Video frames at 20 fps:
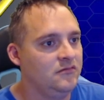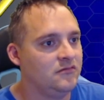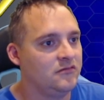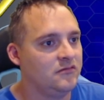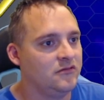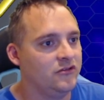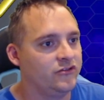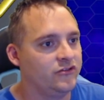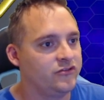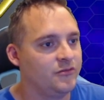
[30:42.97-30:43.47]

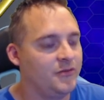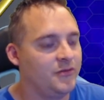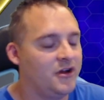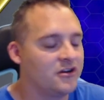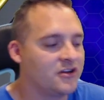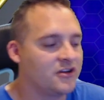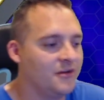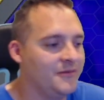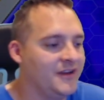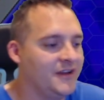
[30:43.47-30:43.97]
Ultra Ball
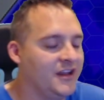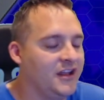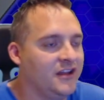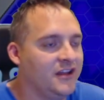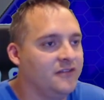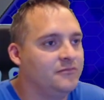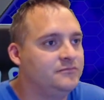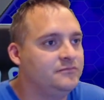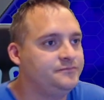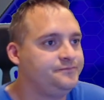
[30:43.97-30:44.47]
coming
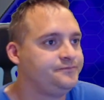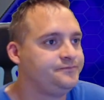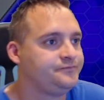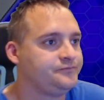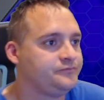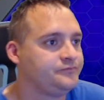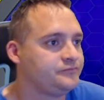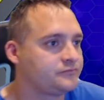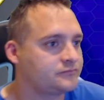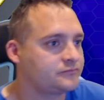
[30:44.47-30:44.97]
in.
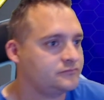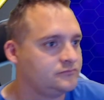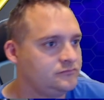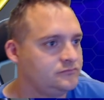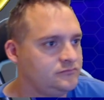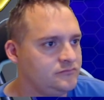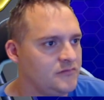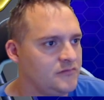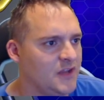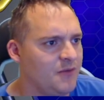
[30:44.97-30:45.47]

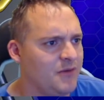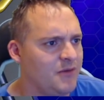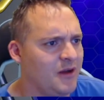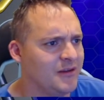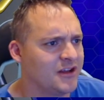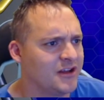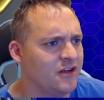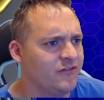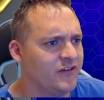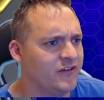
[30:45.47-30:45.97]

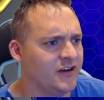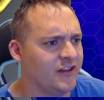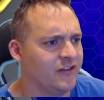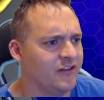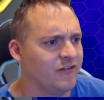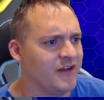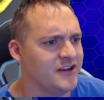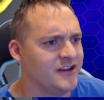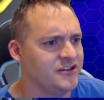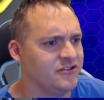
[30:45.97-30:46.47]
Probably go for another
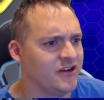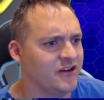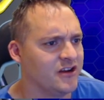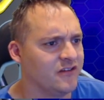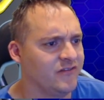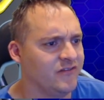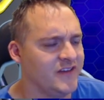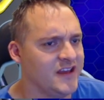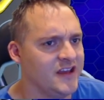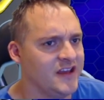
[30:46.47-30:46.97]

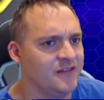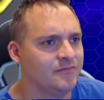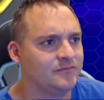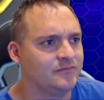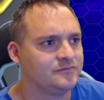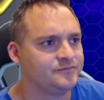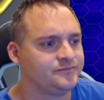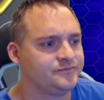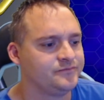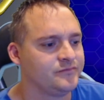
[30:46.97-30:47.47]
Regidrago V.
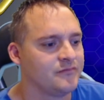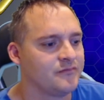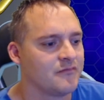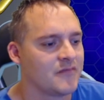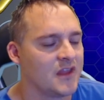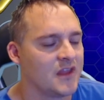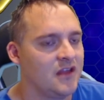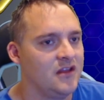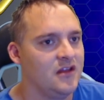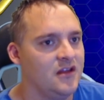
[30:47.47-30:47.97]

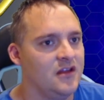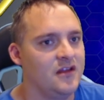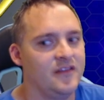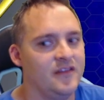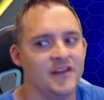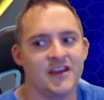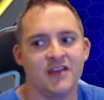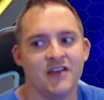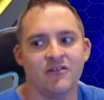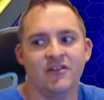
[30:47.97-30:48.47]

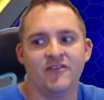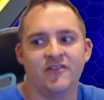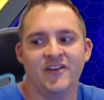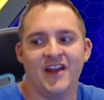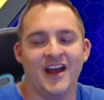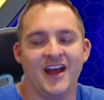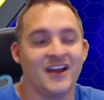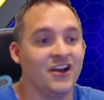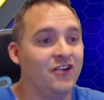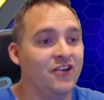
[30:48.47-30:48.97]
Get rid of an
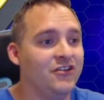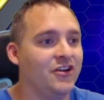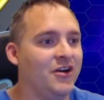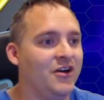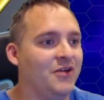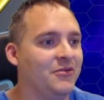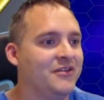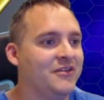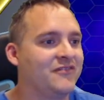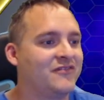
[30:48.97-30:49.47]
Iono.
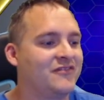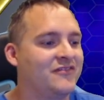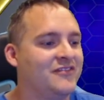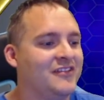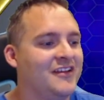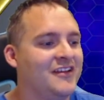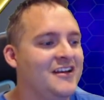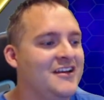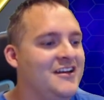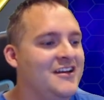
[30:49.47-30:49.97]
I
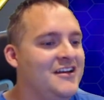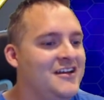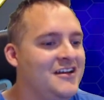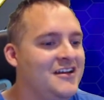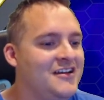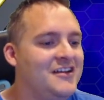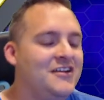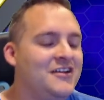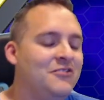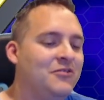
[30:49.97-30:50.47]

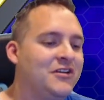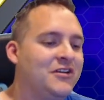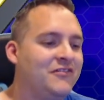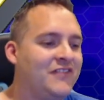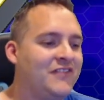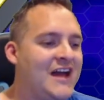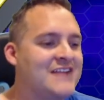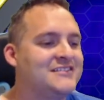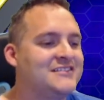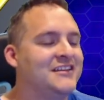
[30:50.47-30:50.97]
would have
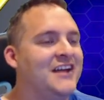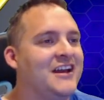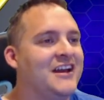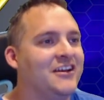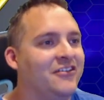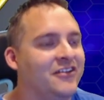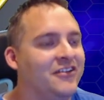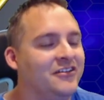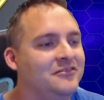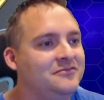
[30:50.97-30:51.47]
liked an
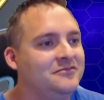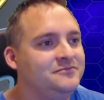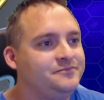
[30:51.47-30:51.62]
Iono.